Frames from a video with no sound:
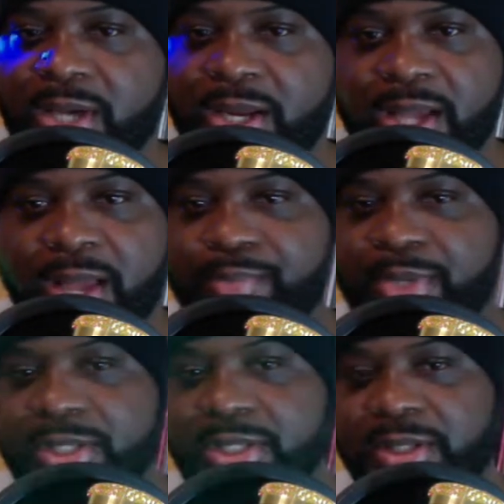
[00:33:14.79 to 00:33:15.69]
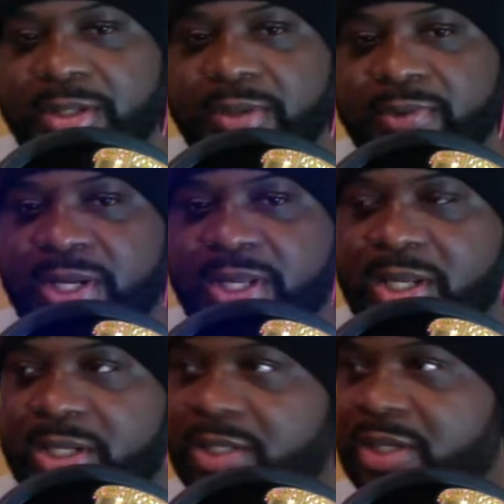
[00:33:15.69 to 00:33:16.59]
kind of got busy and stuff like that
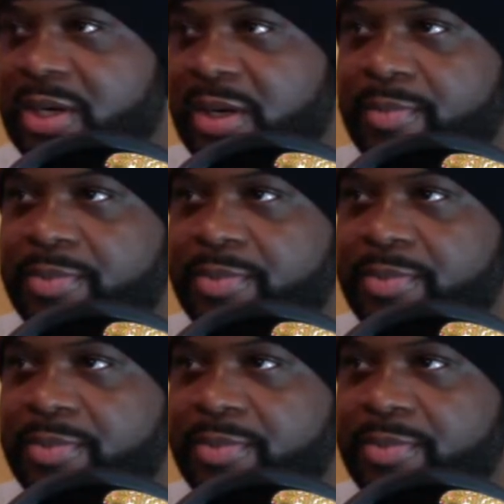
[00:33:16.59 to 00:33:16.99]
at the gym,